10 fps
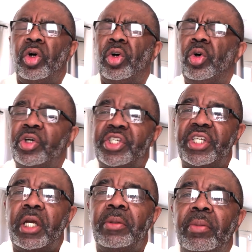who
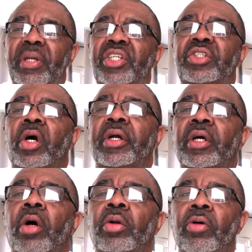seem to be starting
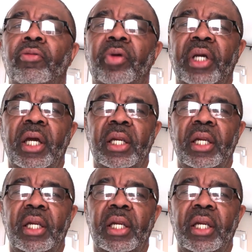all over again.